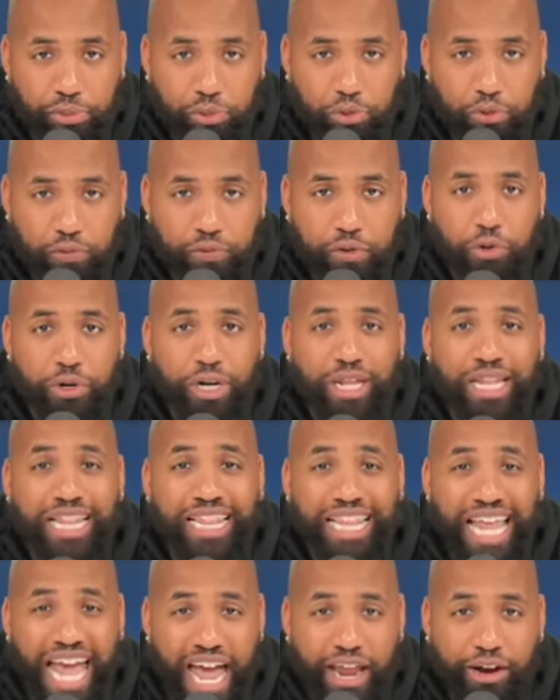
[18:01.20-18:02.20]
approved. Go to
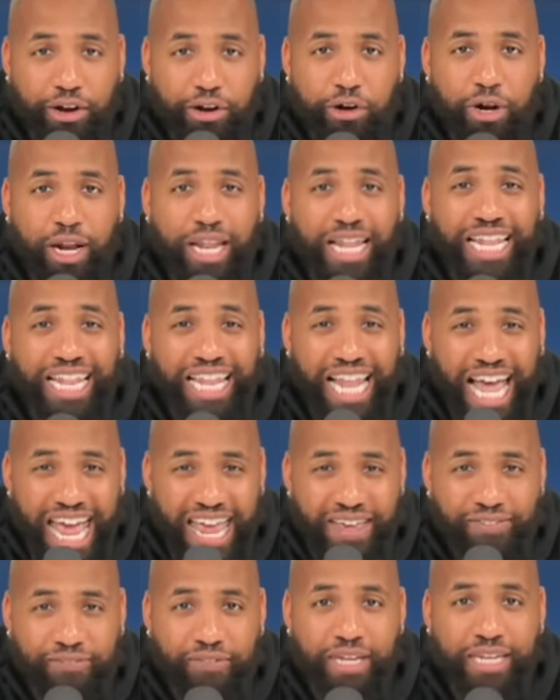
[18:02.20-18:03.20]
ladder
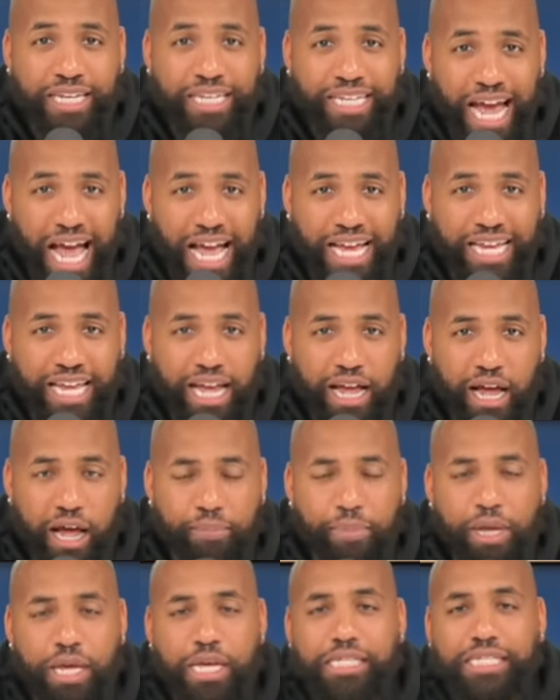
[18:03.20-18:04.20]
life dot
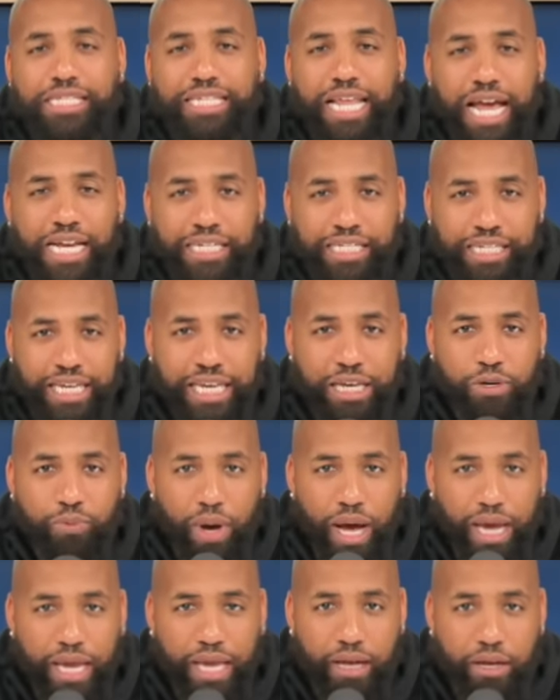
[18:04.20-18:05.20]
com slash E
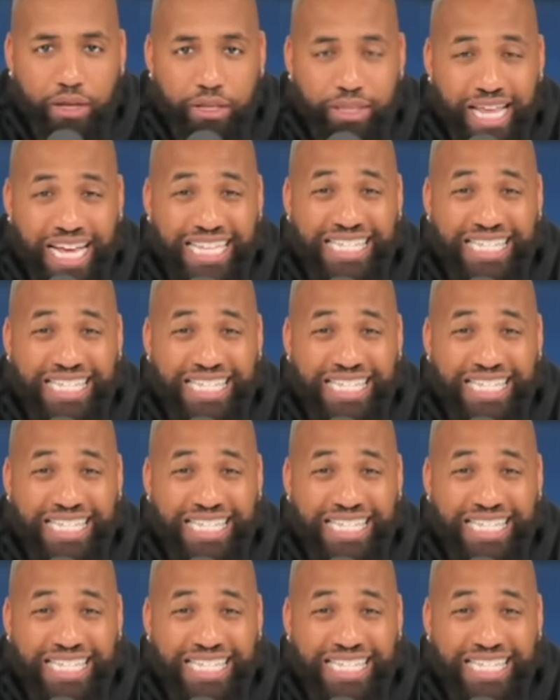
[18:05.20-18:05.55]
Y L.